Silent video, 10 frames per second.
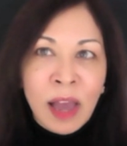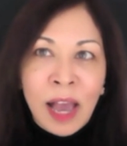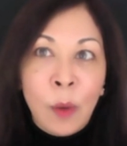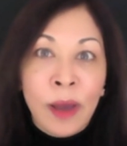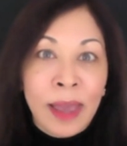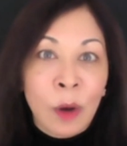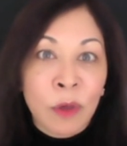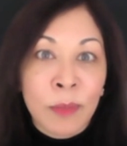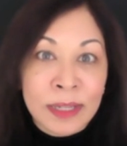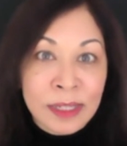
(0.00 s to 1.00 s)
how I am with
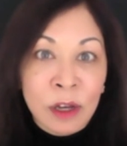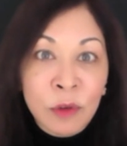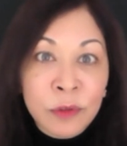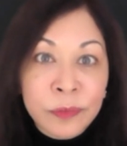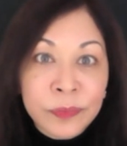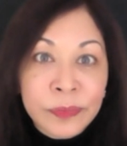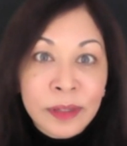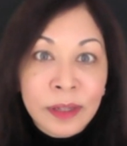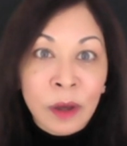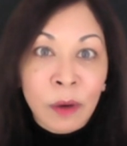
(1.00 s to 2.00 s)
myself,
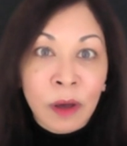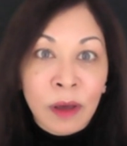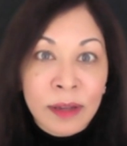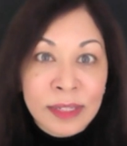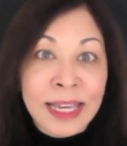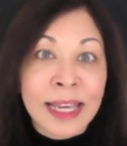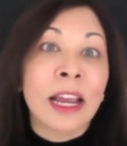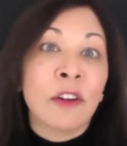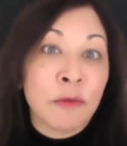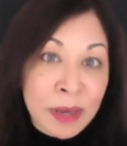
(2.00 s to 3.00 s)
taking
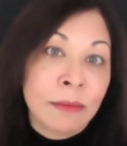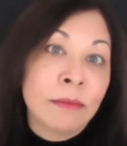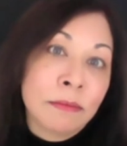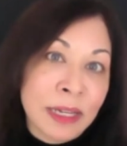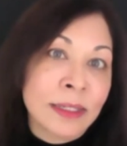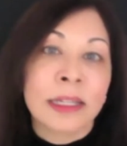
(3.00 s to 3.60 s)
care of me, basically,